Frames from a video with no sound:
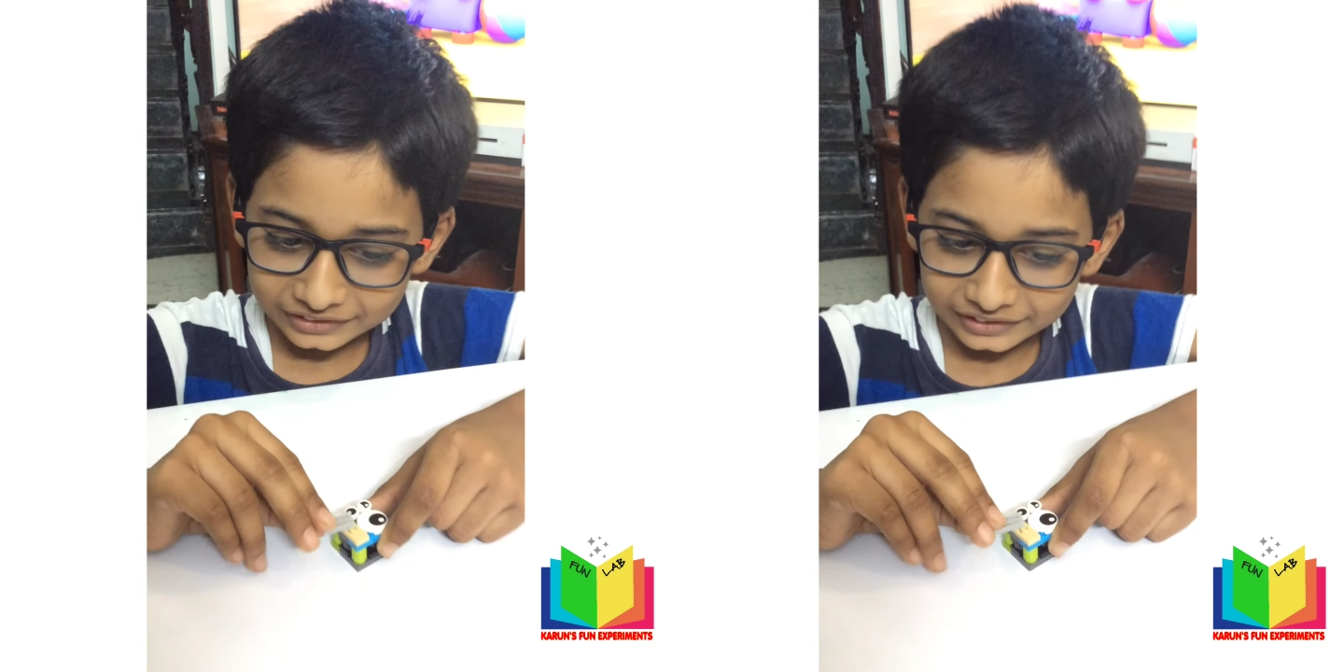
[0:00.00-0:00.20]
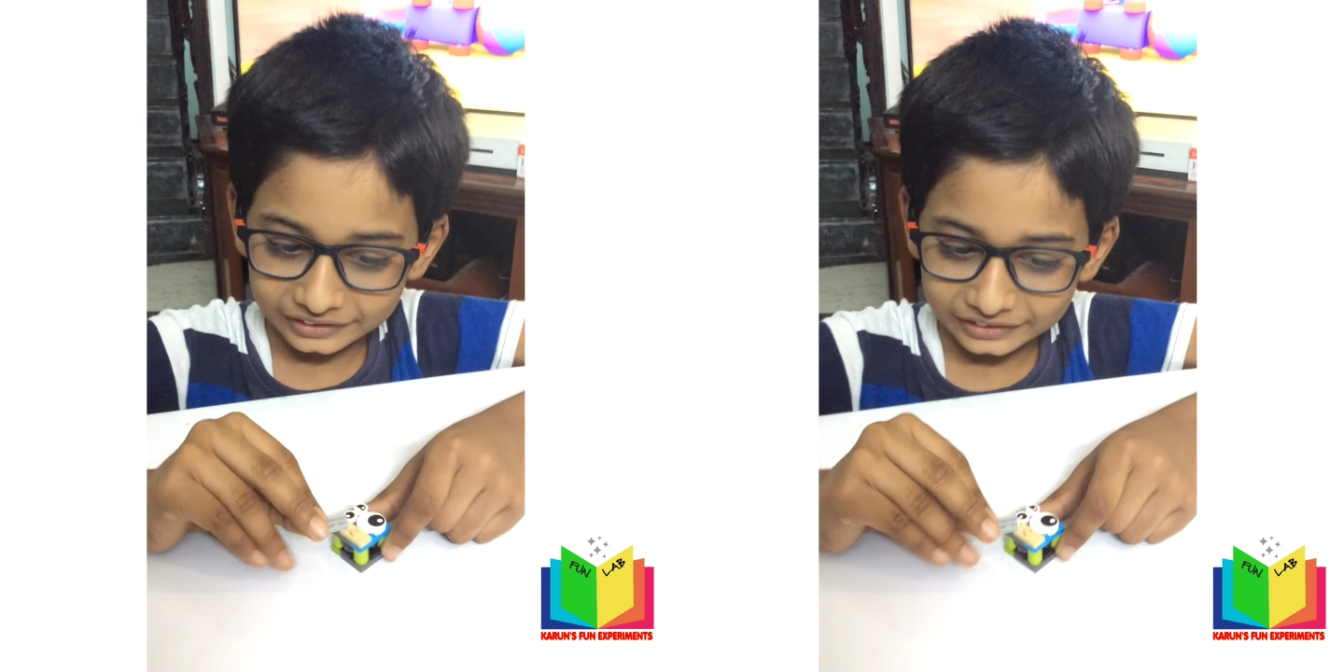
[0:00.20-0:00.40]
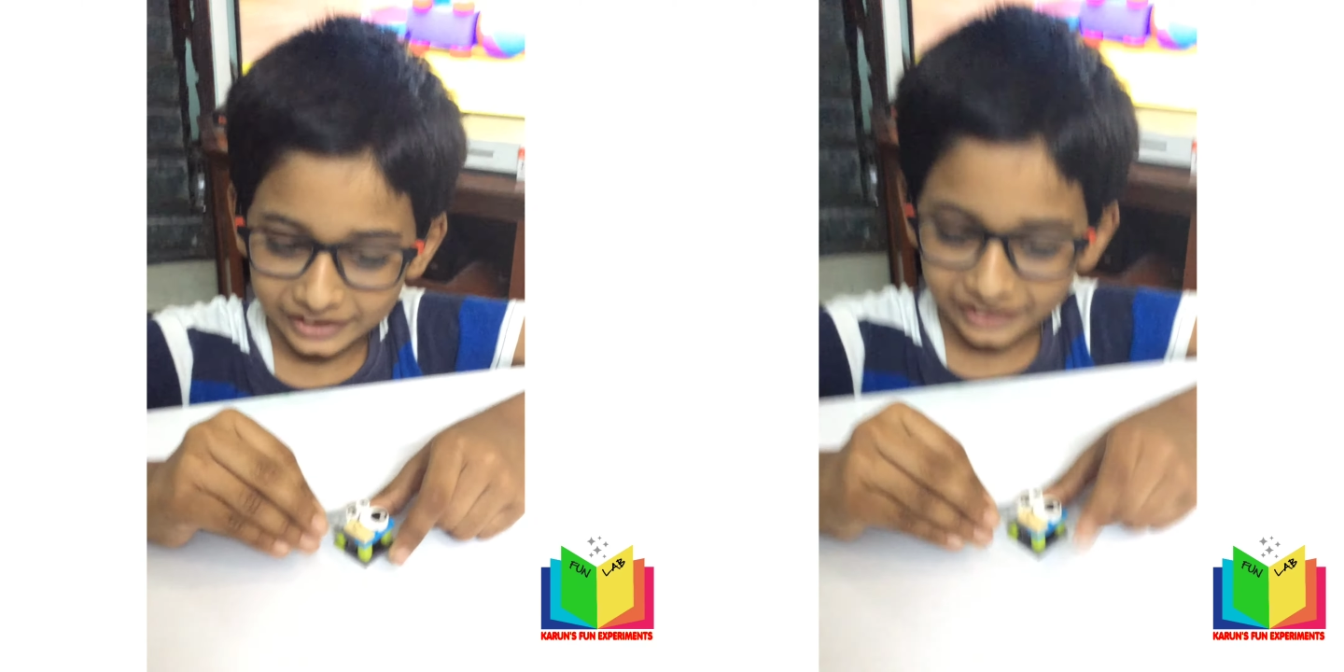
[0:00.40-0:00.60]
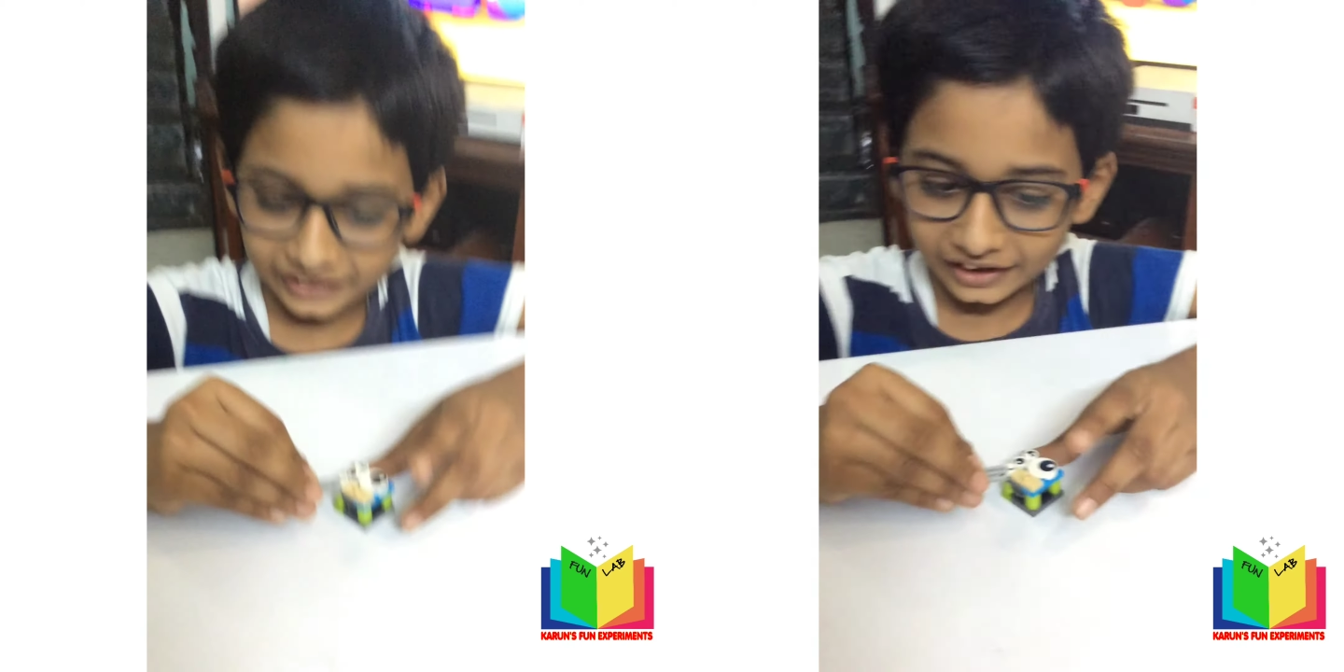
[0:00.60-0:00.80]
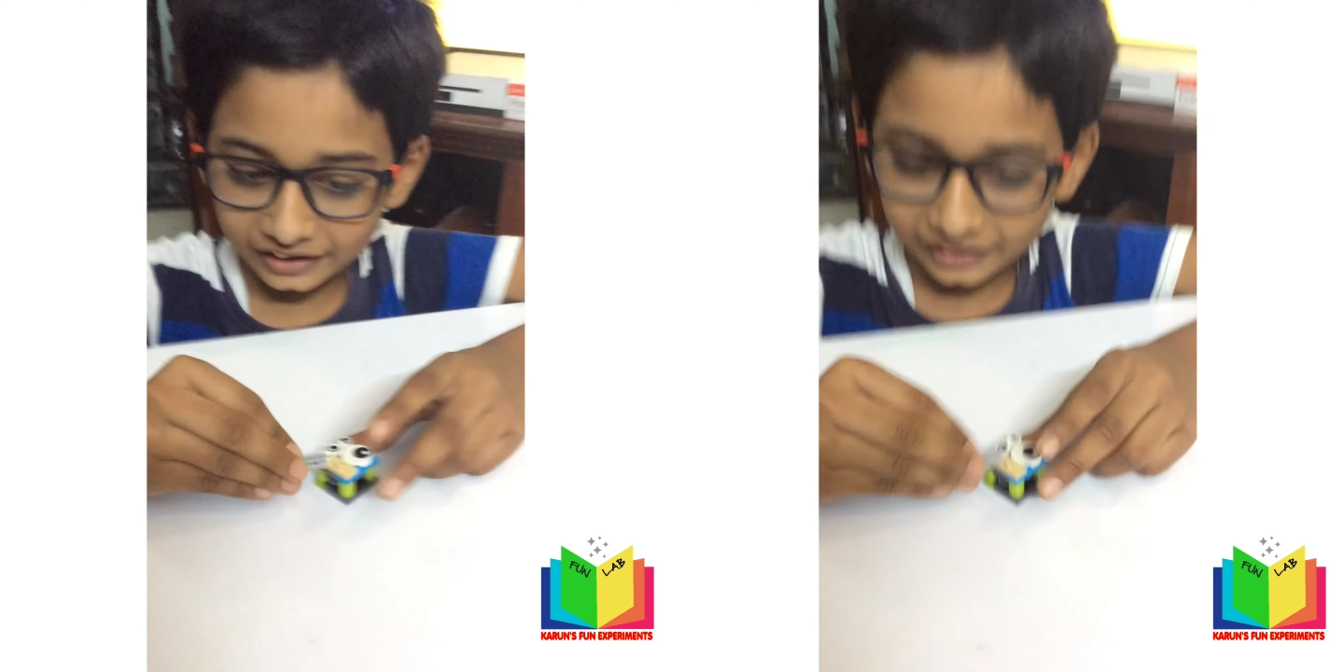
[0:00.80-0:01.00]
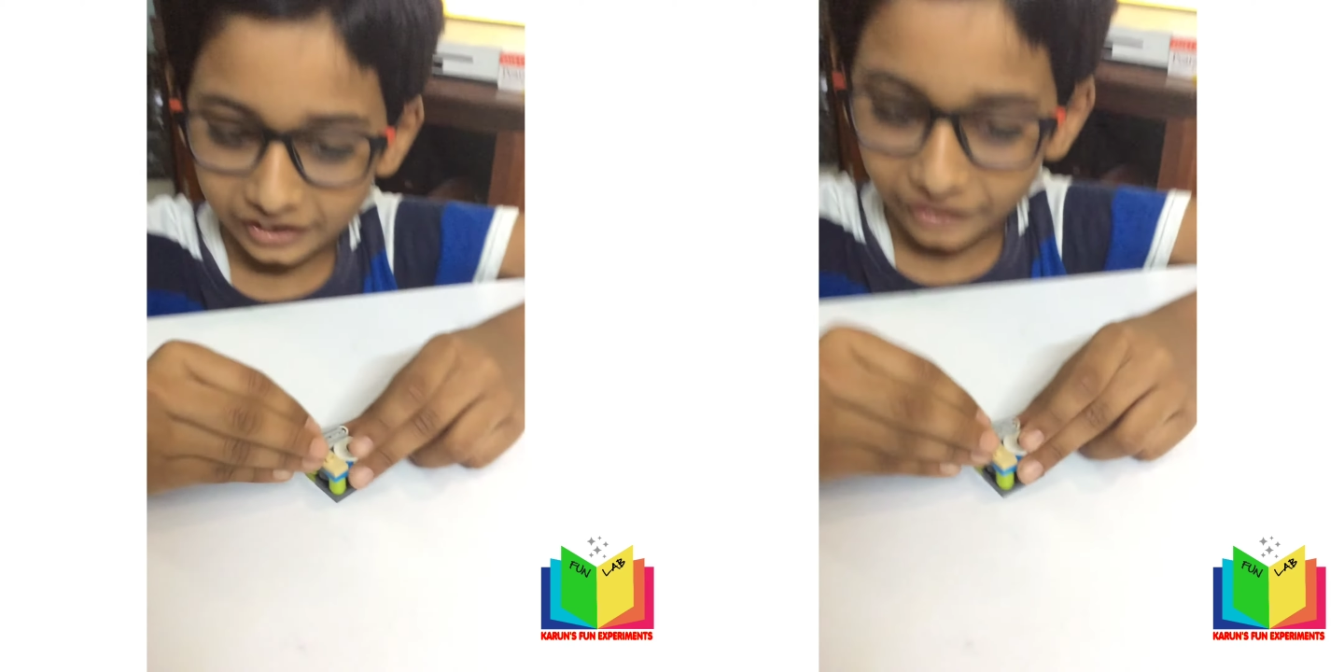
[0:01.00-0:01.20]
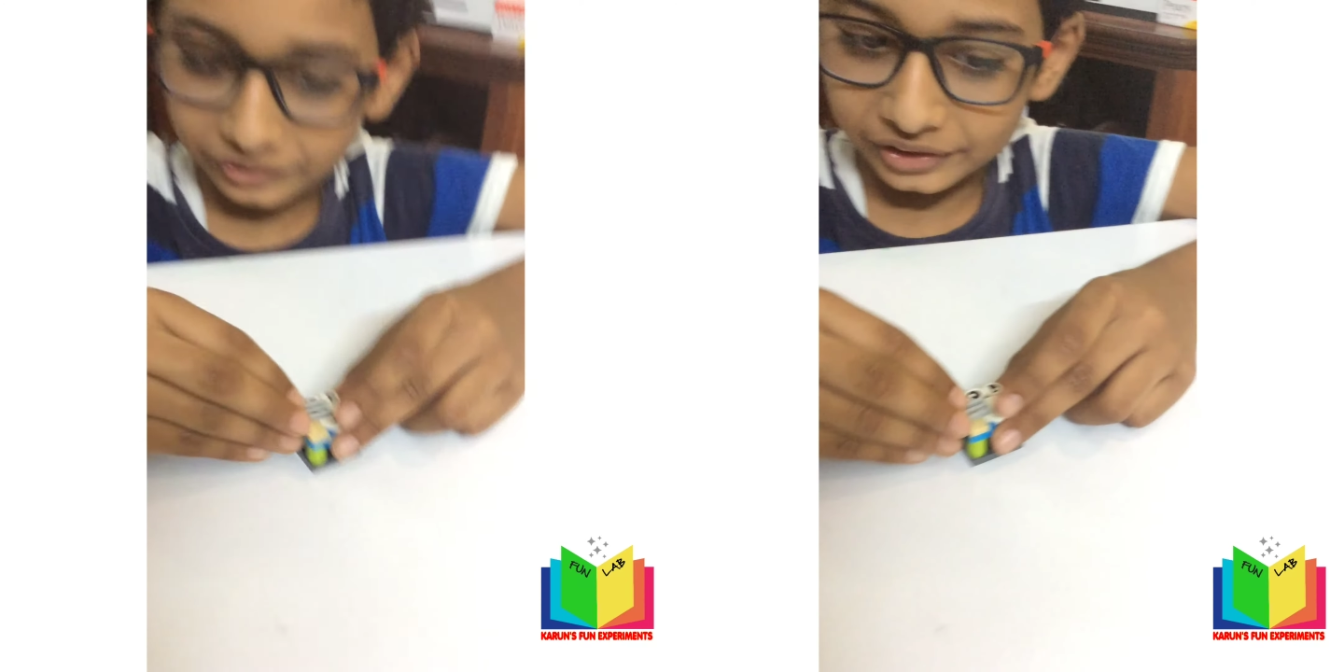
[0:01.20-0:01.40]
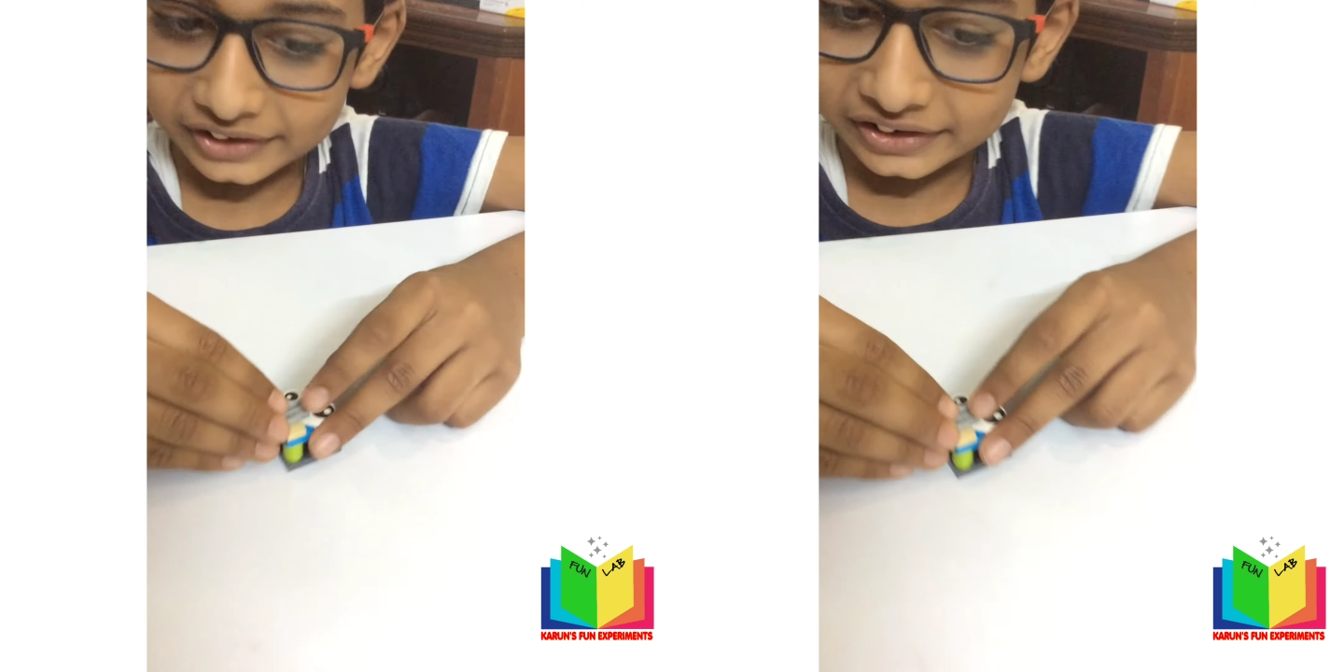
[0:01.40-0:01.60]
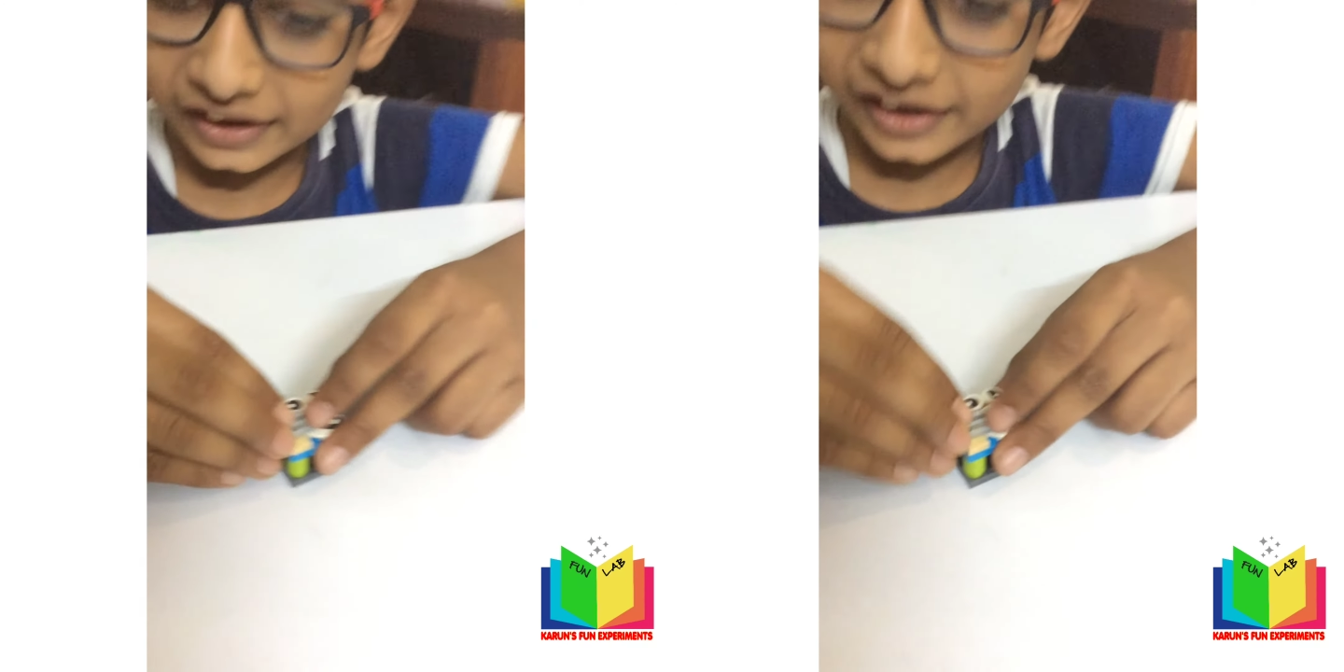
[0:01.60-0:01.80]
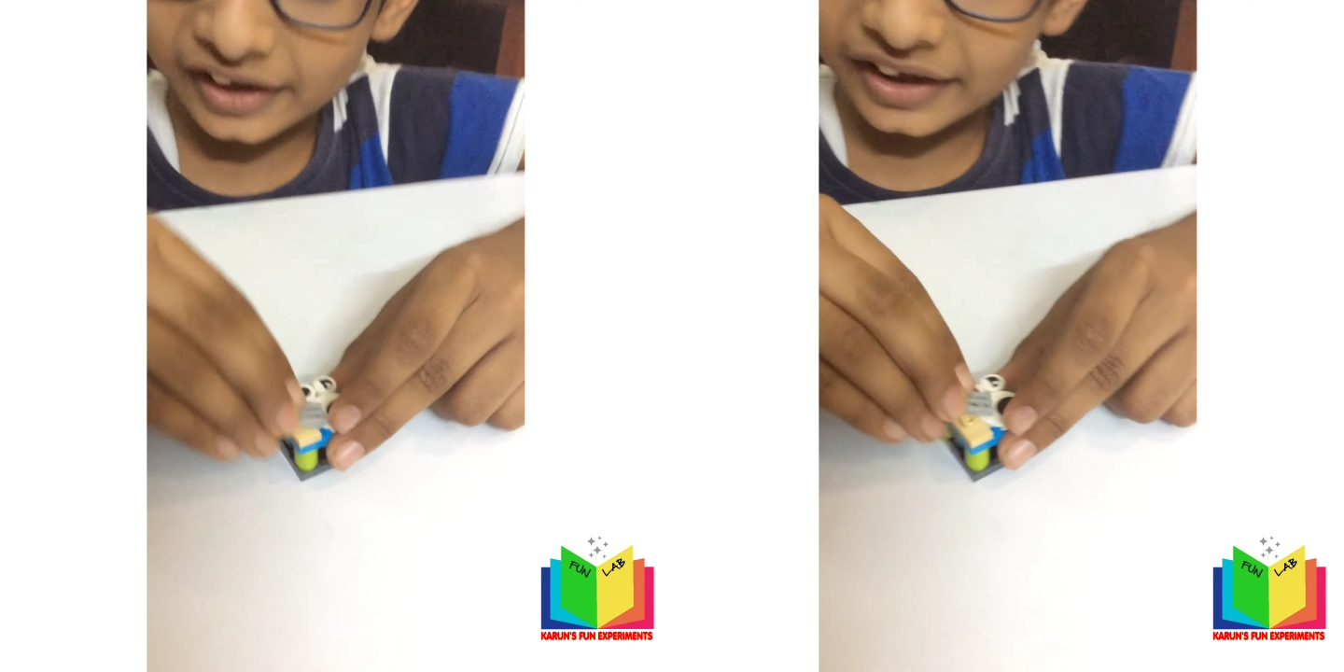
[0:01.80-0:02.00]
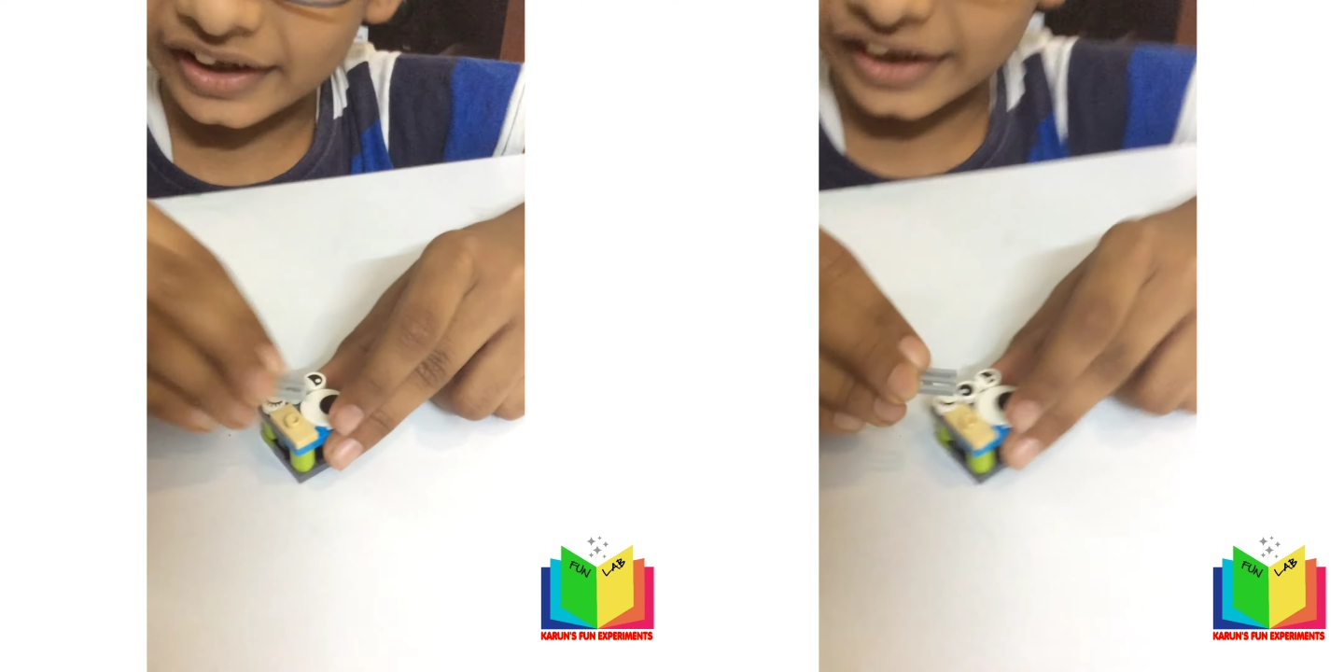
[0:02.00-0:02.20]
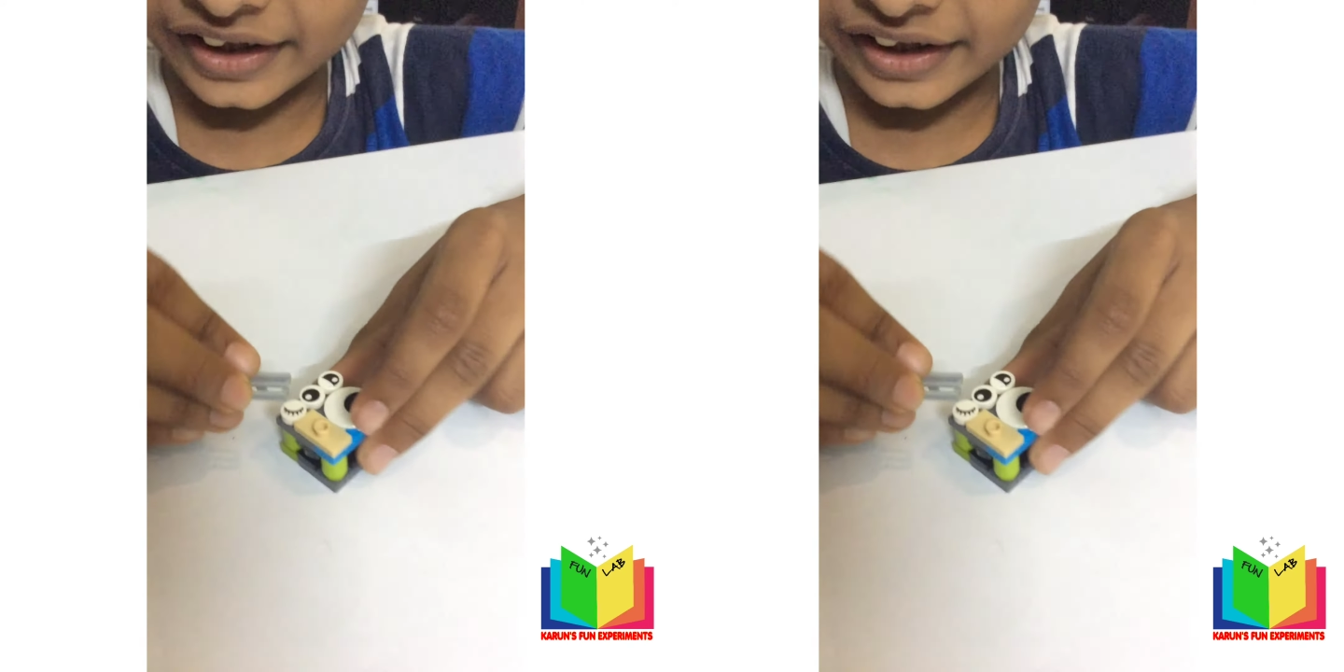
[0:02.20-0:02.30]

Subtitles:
So you take that. You have to just turn it and